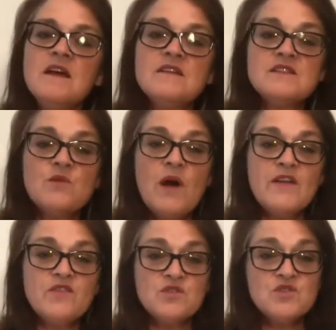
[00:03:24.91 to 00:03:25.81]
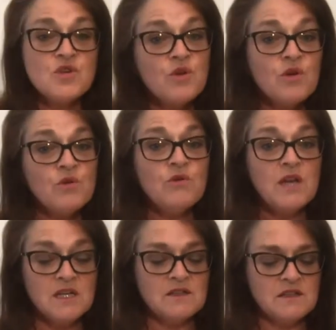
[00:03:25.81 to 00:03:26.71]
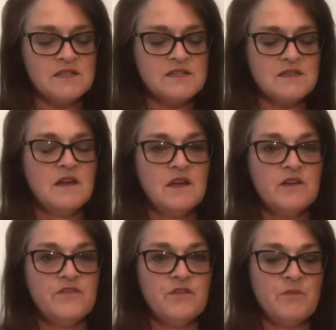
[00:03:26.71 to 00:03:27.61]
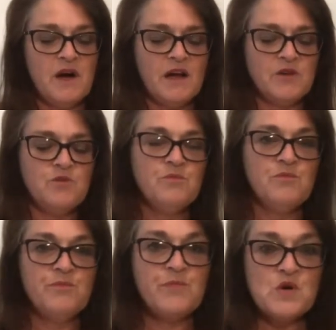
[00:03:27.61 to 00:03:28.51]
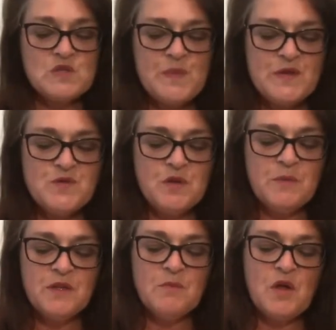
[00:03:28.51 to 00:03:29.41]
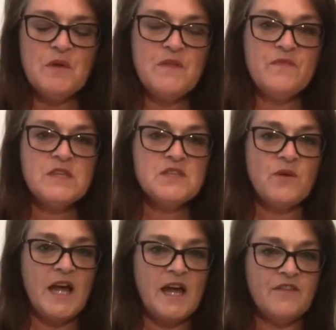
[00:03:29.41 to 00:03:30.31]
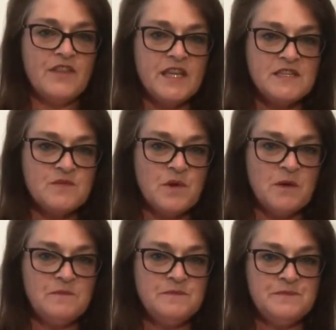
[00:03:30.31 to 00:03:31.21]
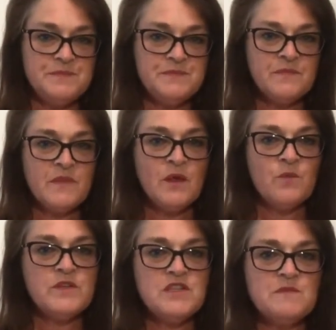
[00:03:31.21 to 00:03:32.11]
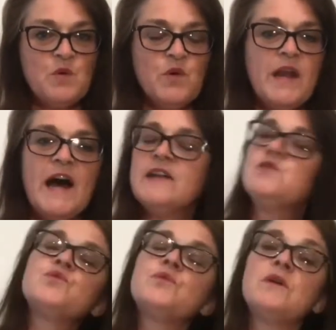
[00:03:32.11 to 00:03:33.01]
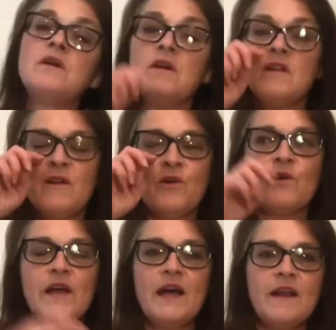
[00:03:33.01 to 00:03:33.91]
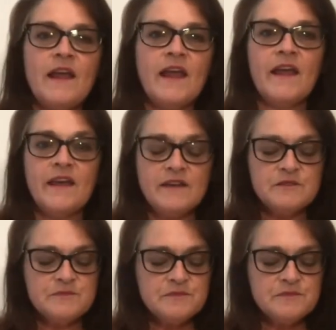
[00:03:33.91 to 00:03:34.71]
So I've got 2 looks for my box bedroom at the moment. So I have this one, which is more natural, organic.